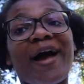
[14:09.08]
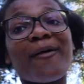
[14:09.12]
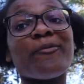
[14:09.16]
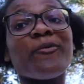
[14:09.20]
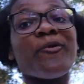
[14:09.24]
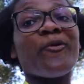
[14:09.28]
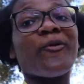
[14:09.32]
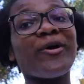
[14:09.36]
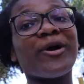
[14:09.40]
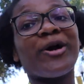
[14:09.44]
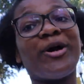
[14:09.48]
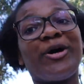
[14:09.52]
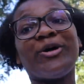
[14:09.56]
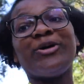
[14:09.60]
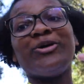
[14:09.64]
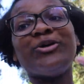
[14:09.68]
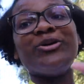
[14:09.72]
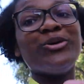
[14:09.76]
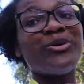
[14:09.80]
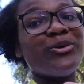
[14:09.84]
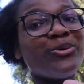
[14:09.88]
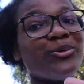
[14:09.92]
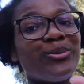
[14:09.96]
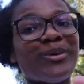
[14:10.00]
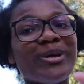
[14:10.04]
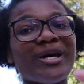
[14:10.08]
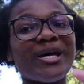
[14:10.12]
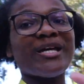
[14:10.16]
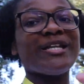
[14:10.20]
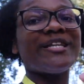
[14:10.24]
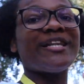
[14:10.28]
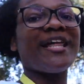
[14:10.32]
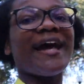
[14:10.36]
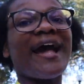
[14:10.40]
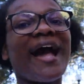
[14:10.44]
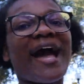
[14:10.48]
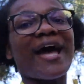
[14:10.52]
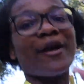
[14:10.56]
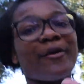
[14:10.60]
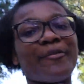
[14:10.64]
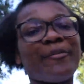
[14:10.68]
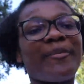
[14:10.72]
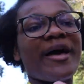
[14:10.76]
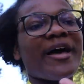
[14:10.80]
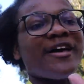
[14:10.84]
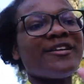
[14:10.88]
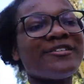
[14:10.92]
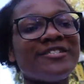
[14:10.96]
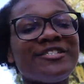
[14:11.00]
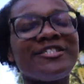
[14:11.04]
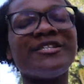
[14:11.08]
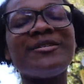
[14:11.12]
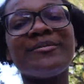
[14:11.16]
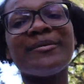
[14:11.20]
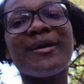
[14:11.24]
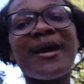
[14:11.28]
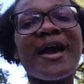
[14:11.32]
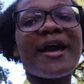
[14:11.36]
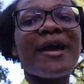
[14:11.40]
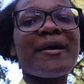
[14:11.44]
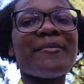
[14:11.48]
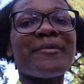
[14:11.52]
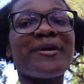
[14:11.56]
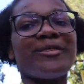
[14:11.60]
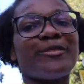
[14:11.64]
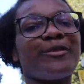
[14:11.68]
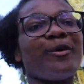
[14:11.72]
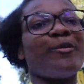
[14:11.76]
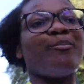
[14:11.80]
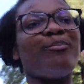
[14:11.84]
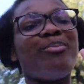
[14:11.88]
I'm going canoeing. They got a battleship game at the